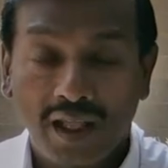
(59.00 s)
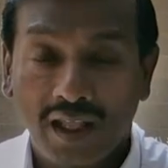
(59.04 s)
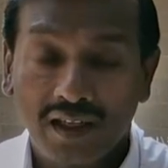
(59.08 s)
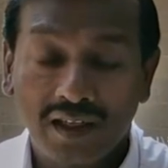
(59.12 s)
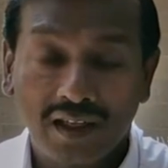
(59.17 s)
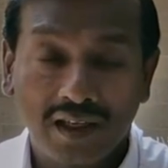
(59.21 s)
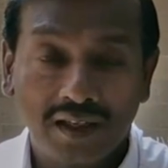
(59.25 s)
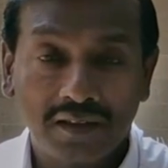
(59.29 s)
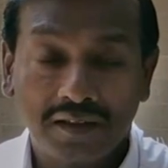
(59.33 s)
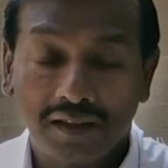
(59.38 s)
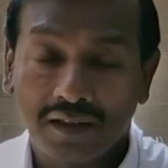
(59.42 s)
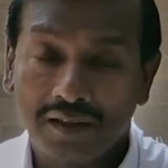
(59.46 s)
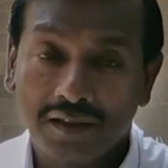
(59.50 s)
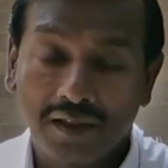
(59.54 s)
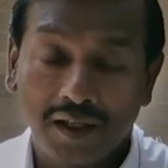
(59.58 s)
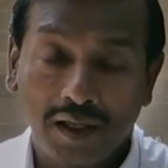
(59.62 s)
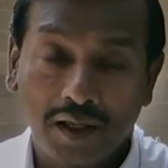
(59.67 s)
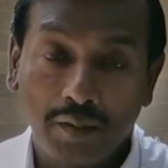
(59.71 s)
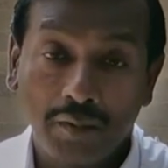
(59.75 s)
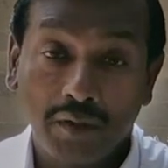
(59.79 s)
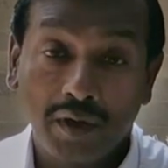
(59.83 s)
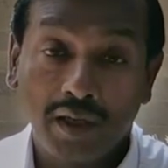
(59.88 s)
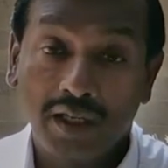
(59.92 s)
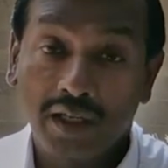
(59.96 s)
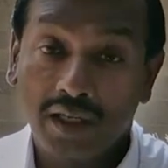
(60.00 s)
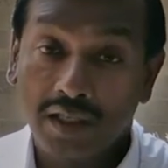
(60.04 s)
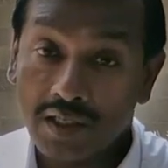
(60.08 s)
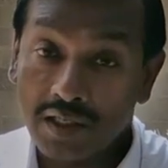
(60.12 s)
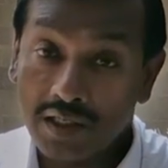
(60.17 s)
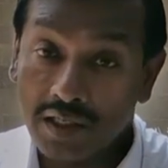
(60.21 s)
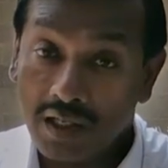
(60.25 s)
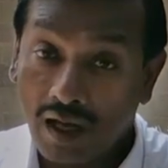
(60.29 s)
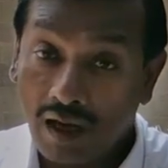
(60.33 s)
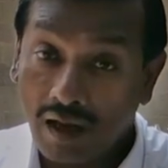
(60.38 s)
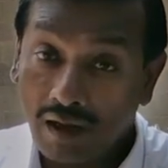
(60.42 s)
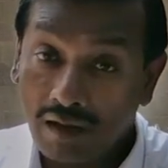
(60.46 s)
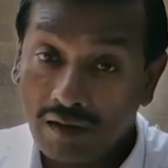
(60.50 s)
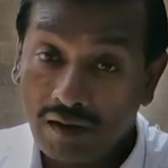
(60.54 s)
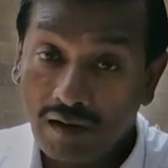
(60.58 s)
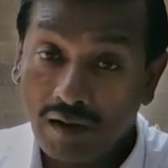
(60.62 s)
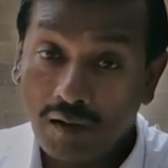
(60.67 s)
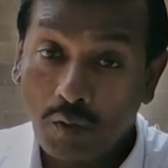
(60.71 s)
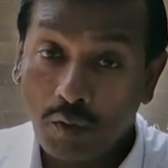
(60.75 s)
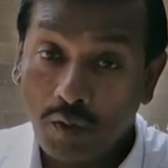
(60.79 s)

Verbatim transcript: Do you know what does that mean?